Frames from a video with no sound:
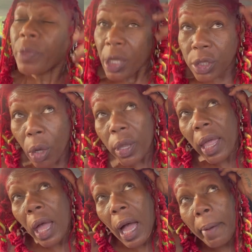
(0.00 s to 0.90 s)
So
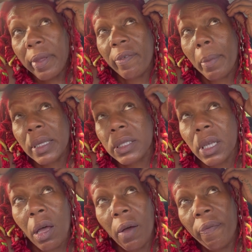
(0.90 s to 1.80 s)
yeah, I'm giving
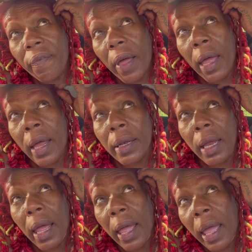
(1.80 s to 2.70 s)
myself an
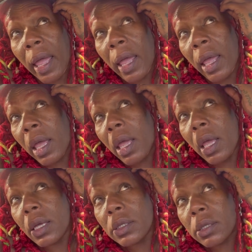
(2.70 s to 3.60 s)

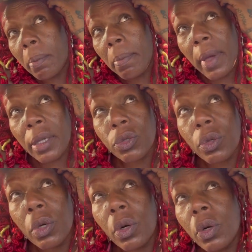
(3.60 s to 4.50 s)

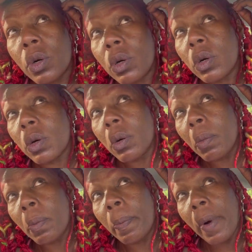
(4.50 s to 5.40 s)
asymmetrical
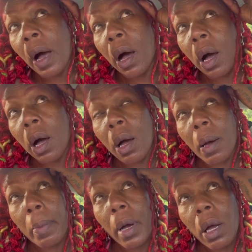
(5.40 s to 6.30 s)

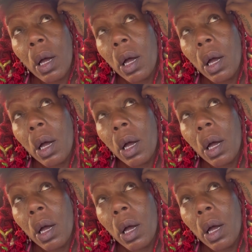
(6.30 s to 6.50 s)
bob.